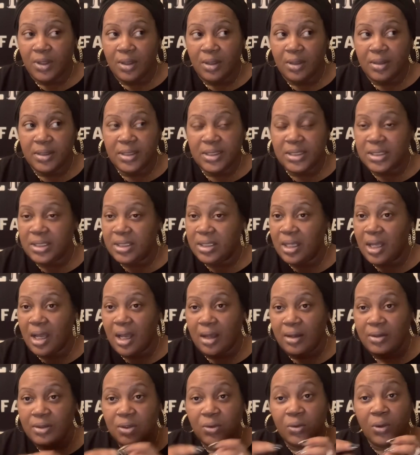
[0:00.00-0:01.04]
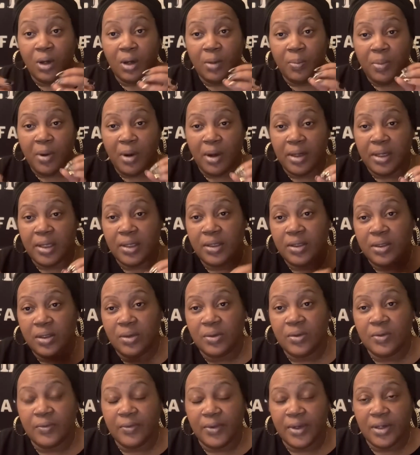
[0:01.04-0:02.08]
Listen, y'all, you are part of the
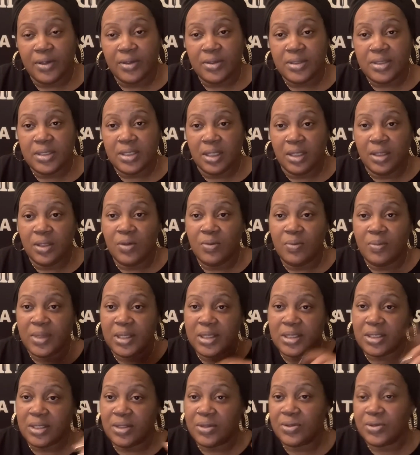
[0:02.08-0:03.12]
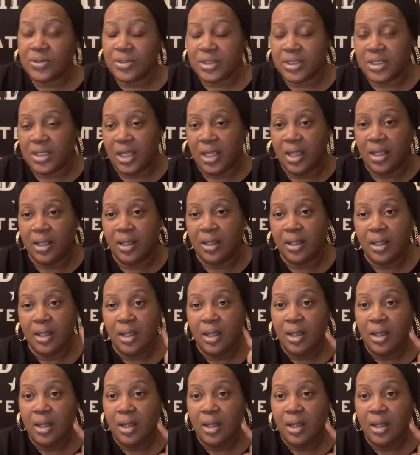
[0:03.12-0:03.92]
universe, and you must understand